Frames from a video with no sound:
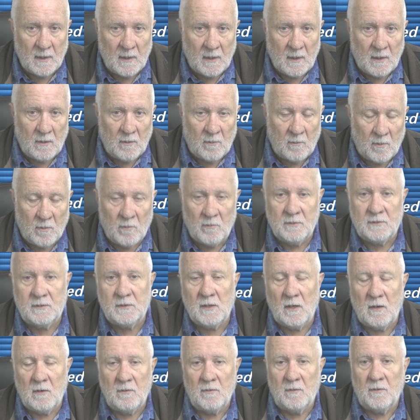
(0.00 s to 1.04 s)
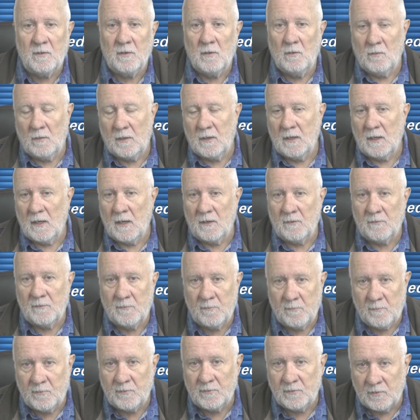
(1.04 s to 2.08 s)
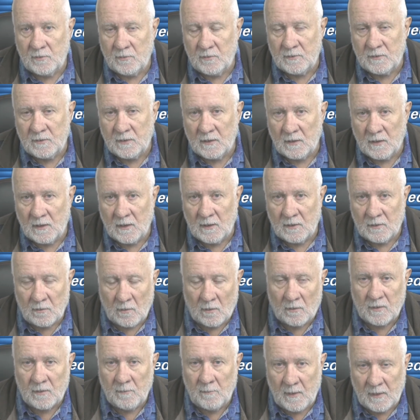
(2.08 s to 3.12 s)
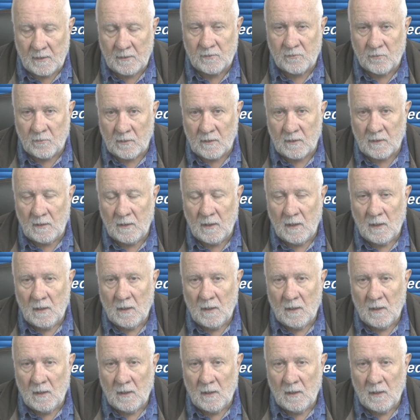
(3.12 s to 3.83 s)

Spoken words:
We're also looking at producing a documentary